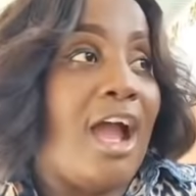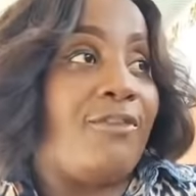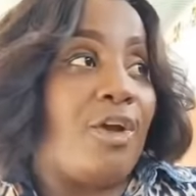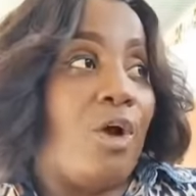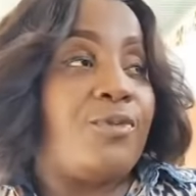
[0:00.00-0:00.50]
Or
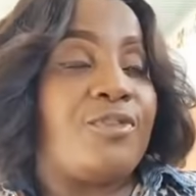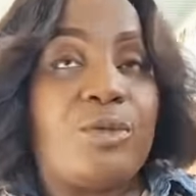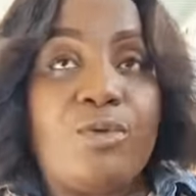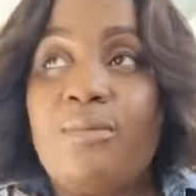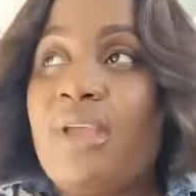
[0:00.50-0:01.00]
if you're
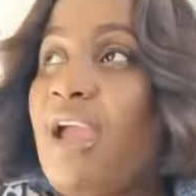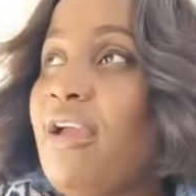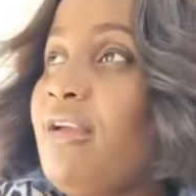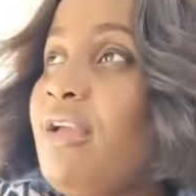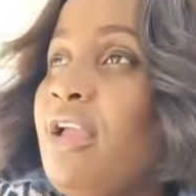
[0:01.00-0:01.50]
upset with me
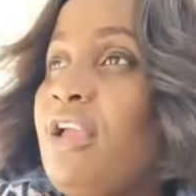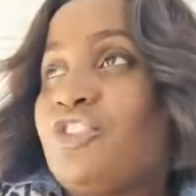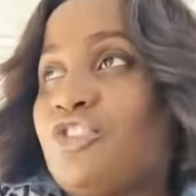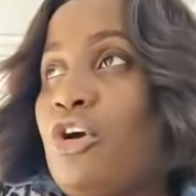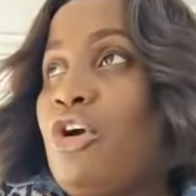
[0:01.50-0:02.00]
or
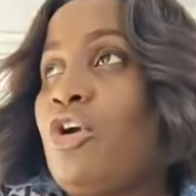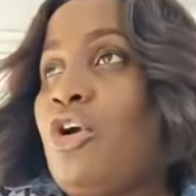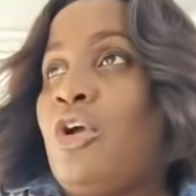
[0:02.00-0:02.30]
so.